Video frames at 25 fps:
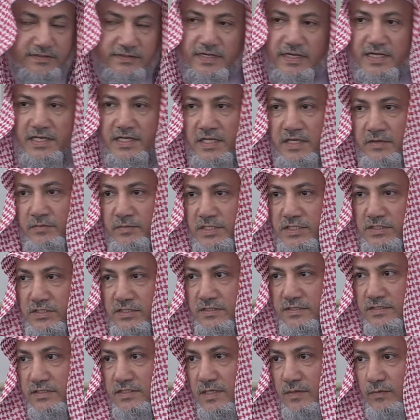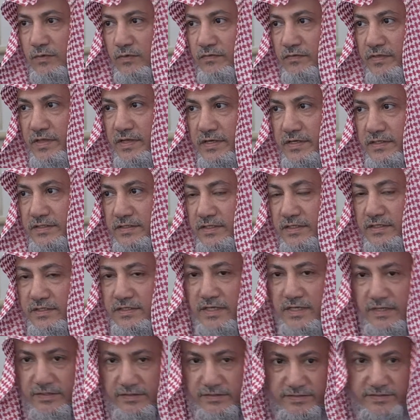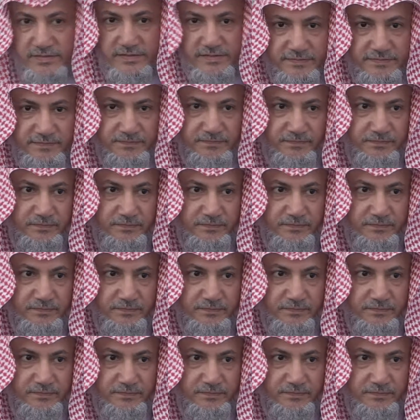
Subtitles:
and He mentioned some of their details.